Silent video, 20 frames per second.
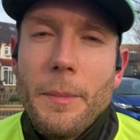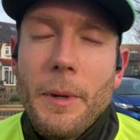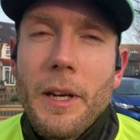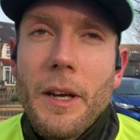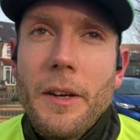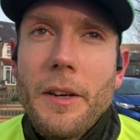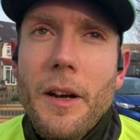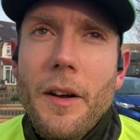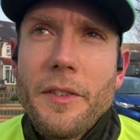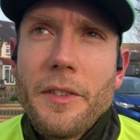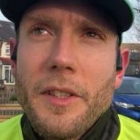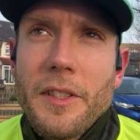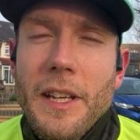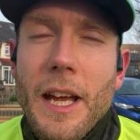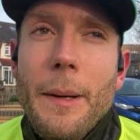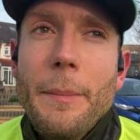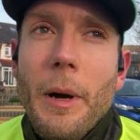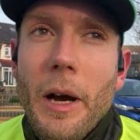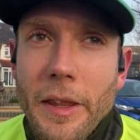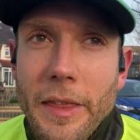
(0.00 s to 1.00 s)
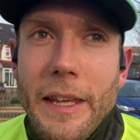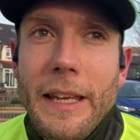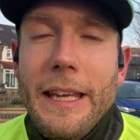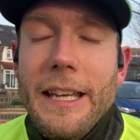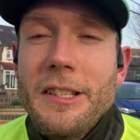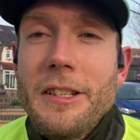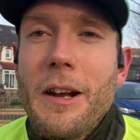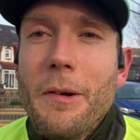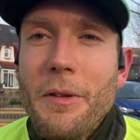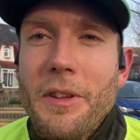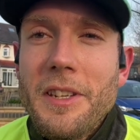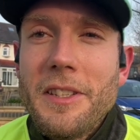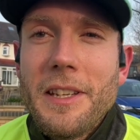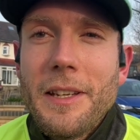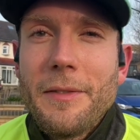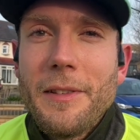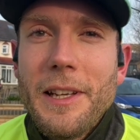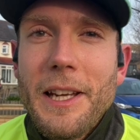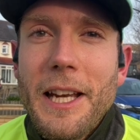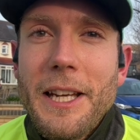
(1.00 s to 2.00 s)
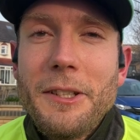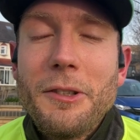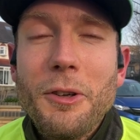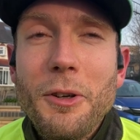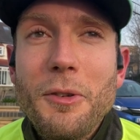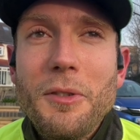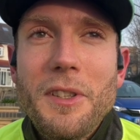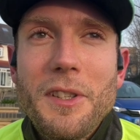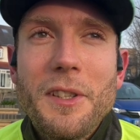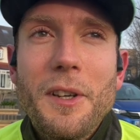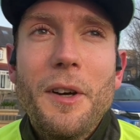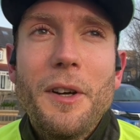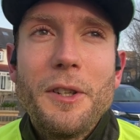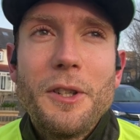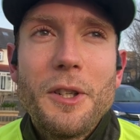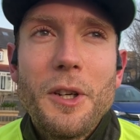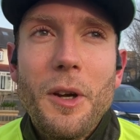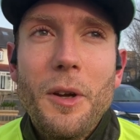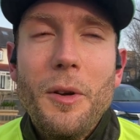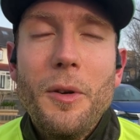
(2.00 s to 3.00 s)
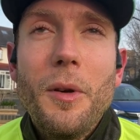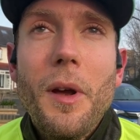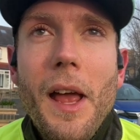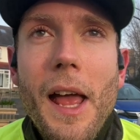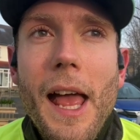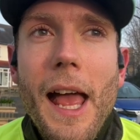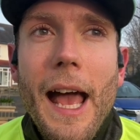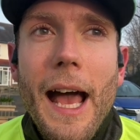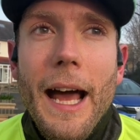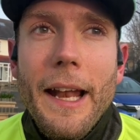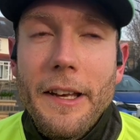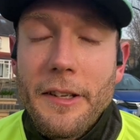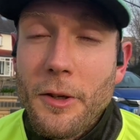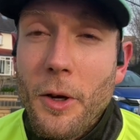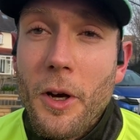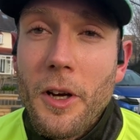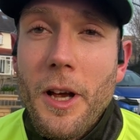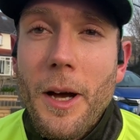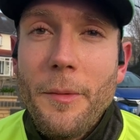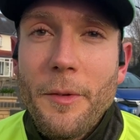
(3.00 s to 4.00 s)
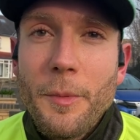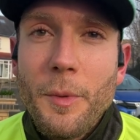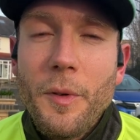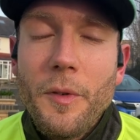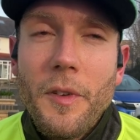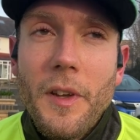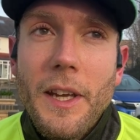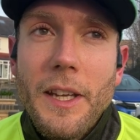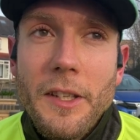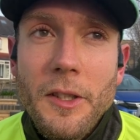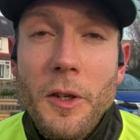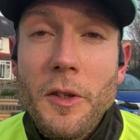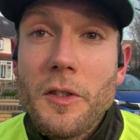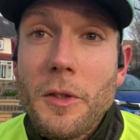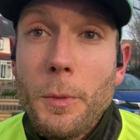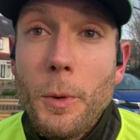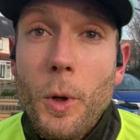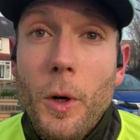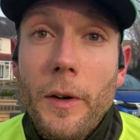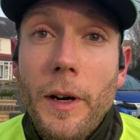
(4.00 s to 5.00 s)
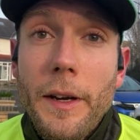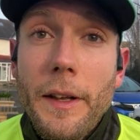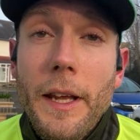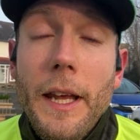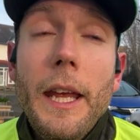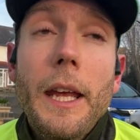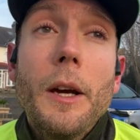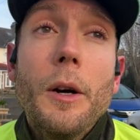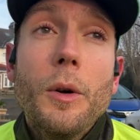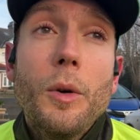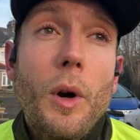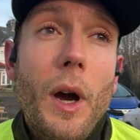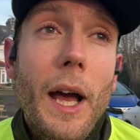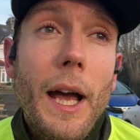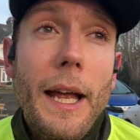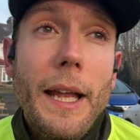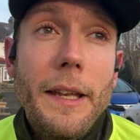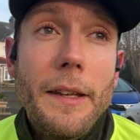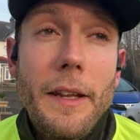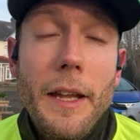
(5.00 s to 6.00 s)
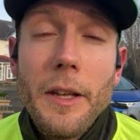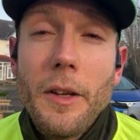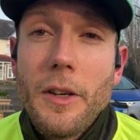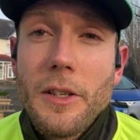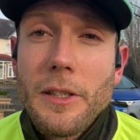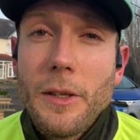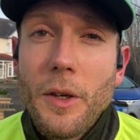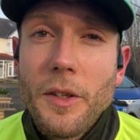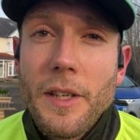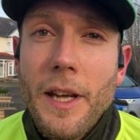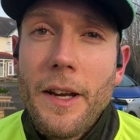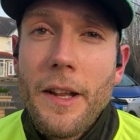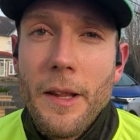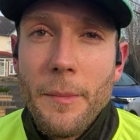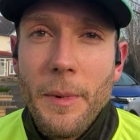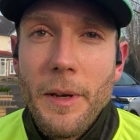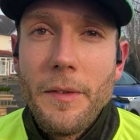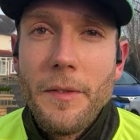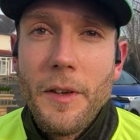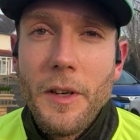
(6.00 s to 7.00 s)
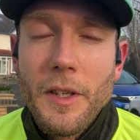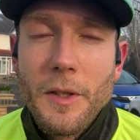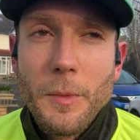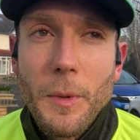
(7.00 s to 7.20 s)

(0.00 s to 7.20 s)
by going half size down. But I think in general, this is definitely a true to size shoe, and it's got a comfortable fit, good support around the heel, and a nice lockdown in the midfoot as